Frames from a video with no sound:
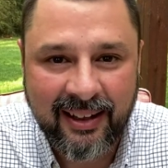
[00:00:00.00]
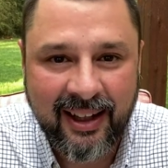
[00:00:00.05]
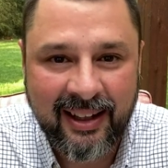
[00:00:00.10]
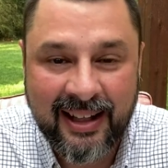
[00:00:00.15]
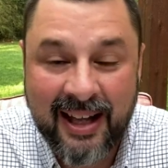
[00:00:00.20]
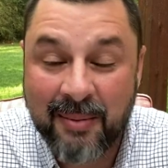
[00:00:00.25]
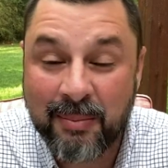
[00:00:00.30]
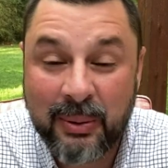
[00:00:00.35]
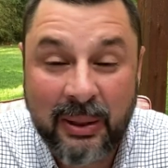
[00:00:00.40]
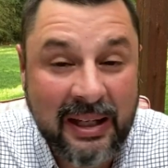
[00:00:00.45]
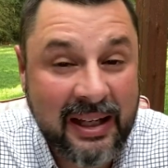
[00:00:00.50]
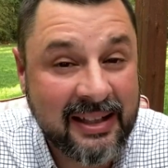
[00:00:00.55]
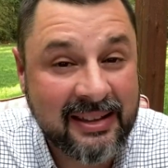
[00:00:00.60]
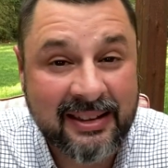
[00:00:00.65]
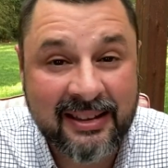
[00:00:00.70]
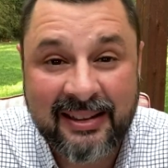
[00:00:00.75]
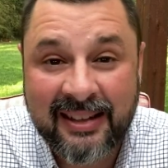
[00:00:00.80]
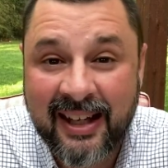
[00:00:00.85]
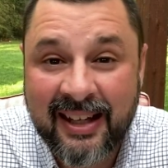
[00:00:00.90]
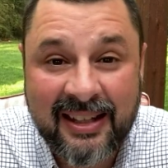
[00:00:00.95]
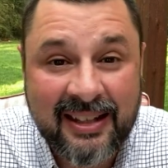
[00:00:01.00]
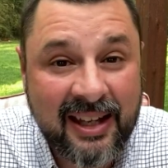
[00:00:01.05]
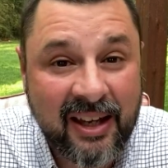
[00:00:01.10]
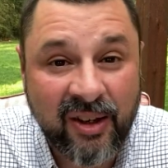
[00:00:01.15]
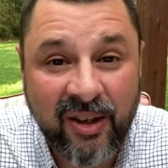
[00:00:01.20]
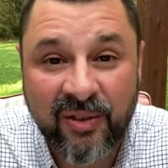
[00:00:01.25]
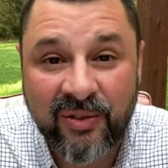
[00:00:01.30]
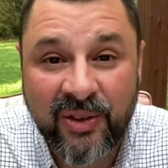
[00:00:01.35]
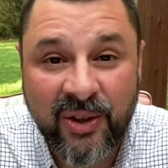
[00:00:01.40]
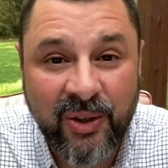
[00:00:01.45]
And that plan's to take
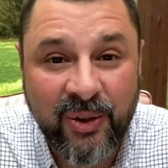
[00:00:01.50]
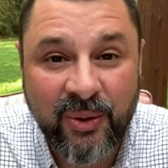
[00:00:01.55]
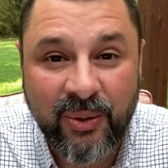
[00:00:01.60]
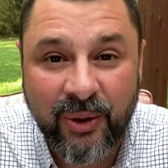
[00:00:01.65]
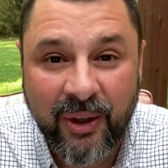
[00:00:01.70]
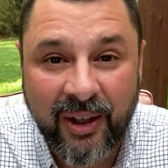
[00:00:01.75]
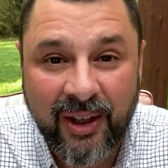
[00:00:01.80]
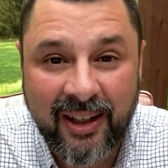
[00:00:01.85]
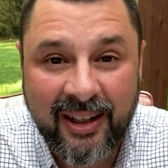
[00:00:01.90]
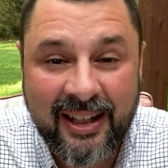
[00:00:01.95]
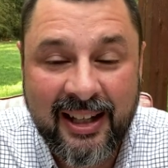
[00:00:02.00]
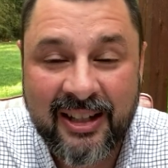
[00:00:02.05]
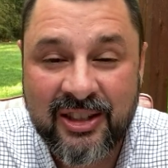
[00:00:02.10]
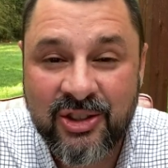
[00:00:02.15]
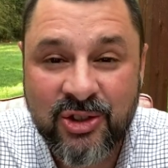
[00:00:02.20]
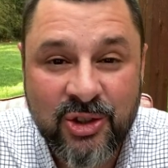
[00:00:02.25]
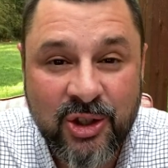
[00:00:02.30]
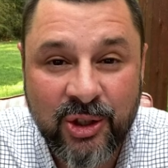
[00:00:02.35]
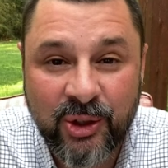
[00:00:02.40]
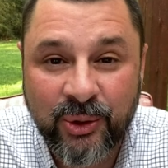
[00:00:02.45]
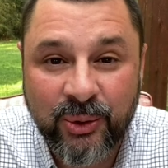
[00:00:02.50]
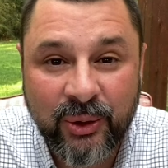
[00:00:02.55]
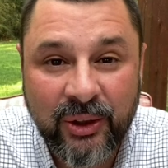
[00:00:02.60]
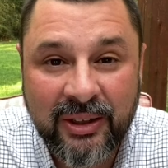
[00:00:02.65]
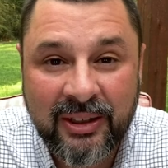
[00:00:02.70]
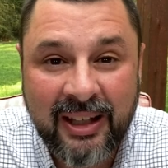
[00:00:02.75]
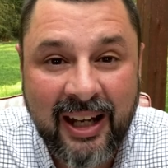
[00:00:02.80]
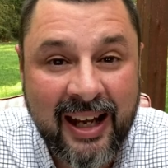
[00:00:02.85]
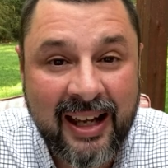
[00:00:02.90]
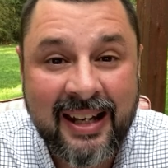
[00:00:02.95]
care of you, His
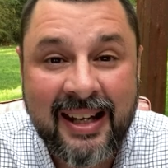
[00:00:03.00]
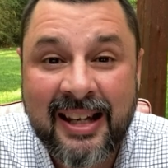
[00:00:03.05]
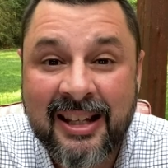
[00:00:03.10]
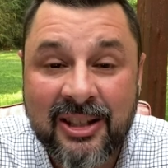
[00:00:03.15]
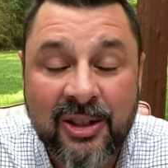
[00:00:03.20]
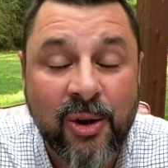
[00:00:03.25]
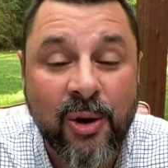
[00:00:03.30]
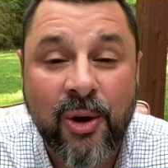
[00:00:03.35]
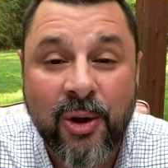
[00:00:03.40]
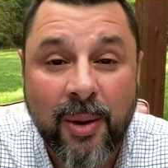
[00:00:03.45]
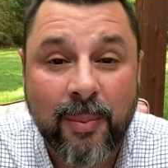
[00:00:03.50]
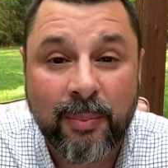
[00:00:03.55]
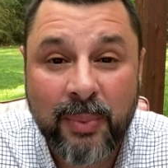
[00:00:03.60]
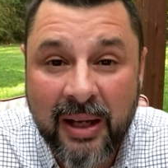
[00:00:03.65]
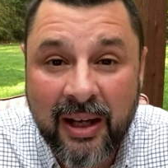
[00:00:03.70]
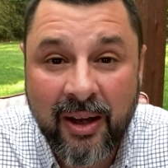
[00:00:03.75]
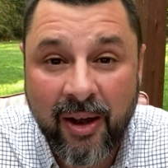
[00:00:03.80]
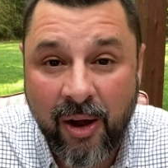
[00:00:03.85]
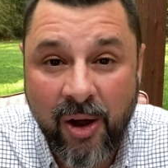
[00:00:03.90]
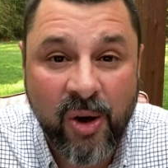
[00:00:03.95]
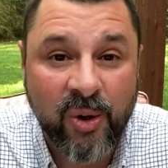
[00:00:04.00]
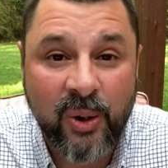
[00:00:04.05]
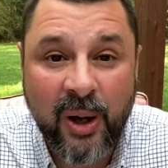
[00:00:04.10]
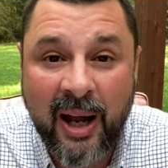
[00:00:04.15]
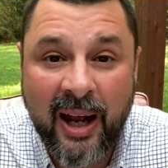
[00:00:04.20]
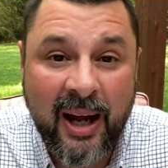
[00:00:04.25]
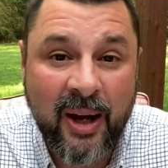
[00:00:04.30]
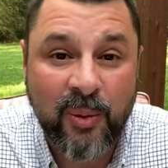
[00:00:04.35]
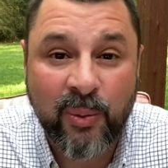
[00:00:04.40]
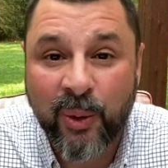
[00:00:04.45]
children, and it's going to be all
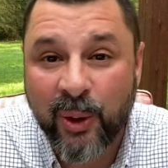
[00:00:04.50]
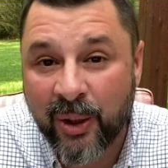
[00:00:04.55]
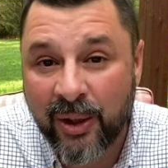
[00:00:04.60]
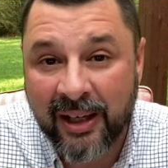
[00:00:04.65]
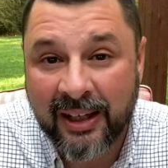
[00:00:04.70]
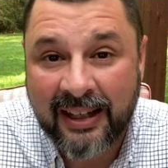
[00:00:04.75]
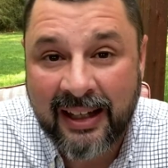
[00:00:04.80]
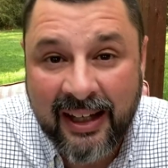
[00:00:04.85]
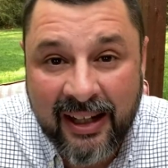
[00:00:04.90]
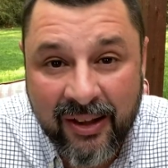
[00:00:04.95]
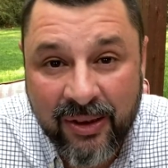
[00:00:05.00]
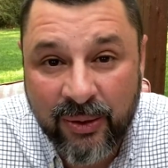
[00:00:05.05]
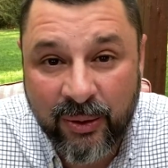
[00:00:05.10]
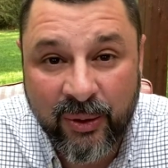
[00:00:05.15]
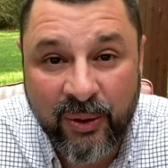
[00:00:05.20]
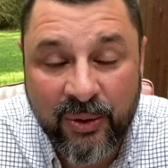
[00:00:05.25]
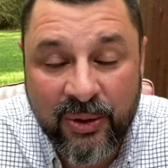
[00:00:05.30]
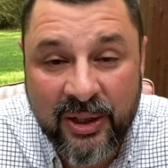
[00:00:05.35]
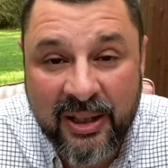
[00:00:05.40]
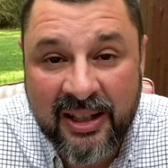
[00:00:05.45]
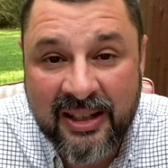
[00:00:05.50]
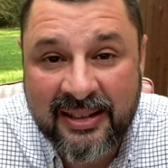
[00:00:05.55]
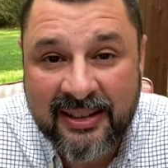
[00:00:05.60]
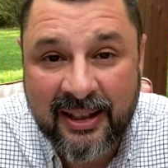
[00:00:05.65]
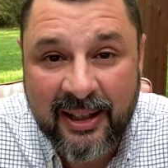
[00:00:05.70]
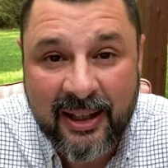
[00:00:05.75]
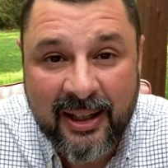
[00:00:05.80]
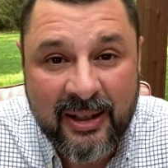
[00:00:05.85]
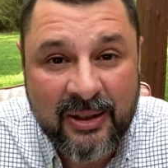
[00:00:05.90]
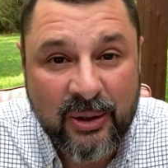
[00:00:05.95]
right. We're going to get through
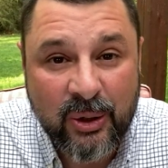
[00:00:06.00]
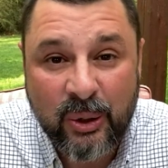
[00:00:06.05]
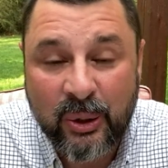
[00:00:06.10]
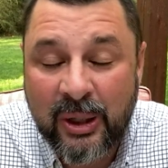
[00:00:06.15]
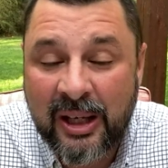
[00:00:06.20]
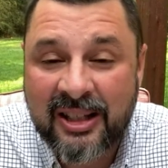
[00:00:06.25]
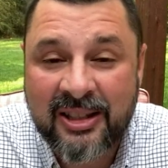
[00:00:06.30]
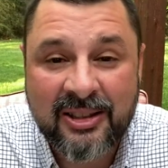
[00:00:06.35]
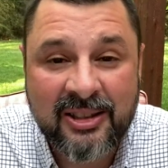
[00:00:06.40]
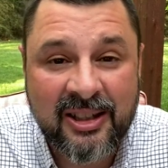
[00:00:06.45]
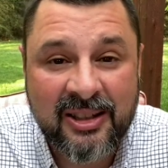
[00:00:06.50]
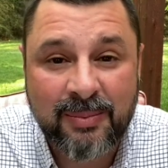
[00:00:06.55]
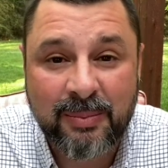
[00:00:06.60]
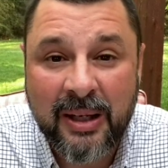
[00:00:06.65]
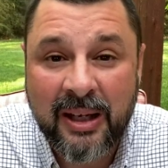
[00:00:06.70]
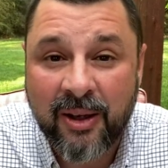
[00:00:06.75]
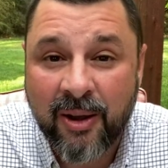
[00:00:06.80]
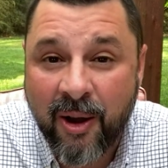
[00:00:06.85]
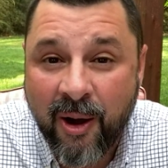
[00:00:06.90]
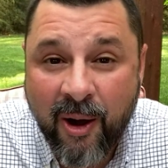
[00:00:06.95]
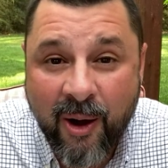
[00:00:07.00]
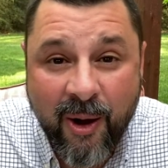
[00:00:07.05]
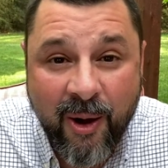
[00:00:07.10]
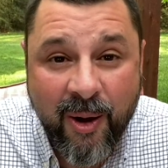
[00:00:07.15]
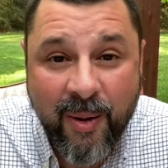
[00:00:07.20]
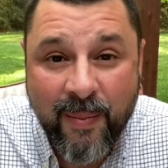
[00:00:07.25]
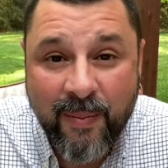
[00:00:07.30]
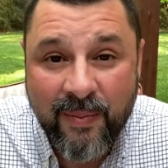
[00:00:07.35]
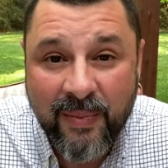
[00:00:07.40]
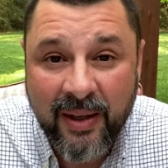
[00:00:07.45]
this. So let's just be
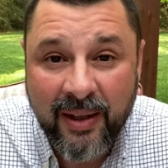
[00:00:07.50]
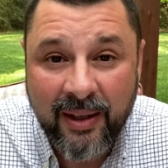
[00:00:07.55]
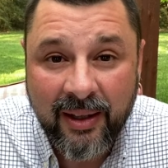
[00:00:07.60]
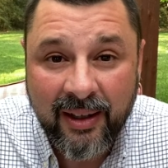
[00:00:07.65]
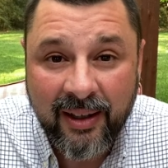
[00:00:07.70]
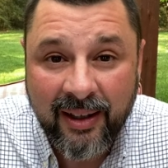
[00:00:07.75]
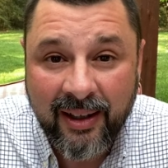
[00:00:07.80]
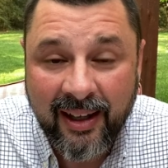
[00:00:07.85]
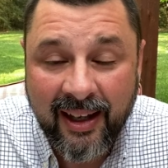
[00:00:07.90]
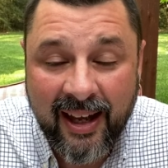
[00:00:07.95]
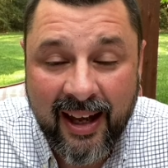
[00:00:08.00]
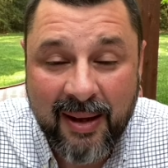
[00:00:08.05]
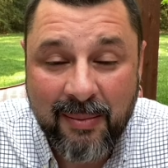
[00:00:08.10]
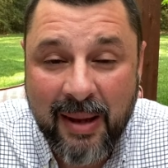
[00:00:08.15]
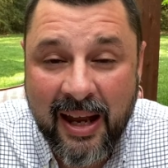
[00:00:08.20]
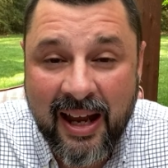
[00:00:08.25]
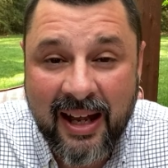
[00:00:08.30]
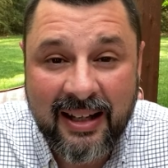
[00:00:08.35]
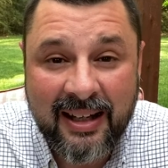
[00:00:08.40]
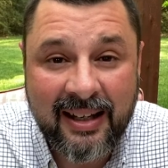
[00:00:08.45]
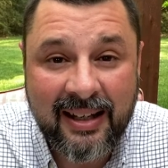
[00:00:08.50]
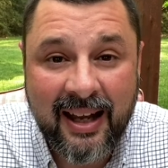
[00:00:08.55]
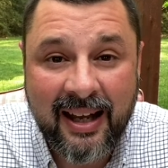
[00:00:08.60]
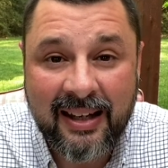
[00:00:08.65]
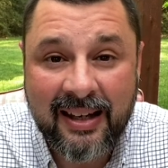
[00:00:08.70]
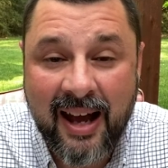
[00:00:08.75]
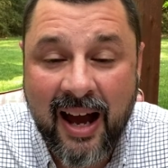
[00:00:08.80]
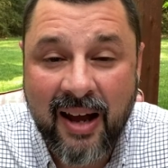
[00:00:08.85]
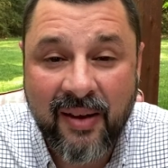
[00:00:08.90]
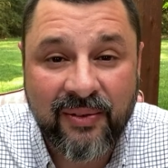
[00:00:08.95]
calm, amen,
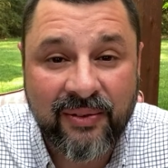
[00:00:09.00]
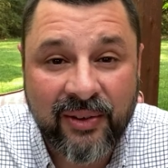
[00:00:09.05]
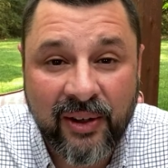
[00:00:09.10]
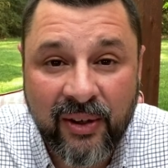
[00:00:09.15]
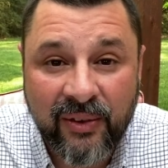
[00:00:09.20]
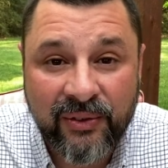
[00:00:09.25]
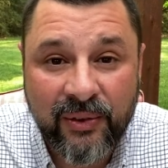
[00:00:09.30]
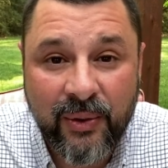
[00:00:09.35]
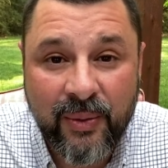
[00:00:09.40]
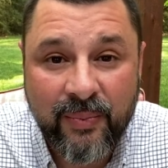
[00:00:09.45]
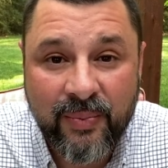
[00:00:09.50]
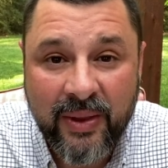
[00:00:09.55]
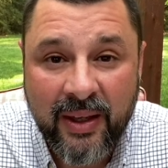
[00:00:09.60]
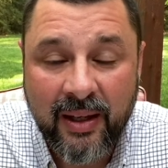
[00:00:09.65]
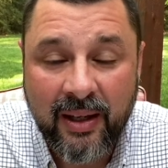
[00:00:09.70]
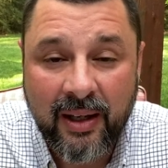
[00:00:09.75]
and not fearful.